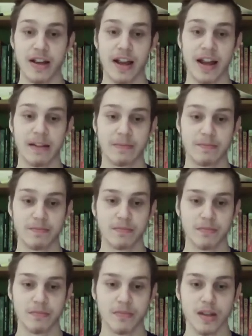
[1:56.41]
And
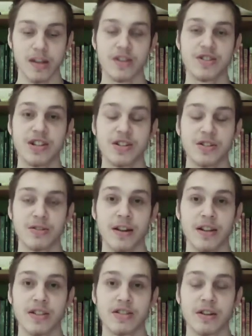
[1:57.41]
Jesus
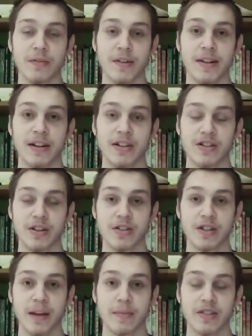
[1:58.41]
Christ, you can read that in John
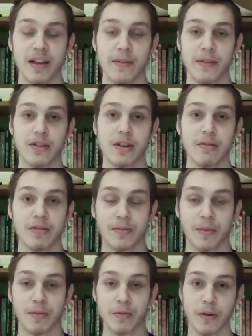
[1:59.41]
chapter 7, was
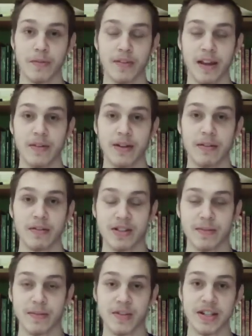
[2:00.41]
from the root of David. He was
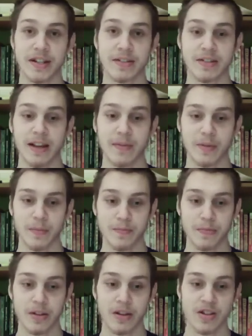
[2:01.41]
of the seed of David.
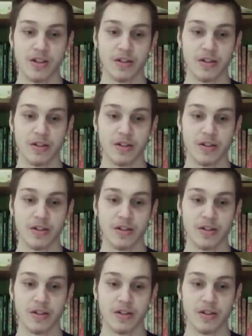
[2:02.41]
So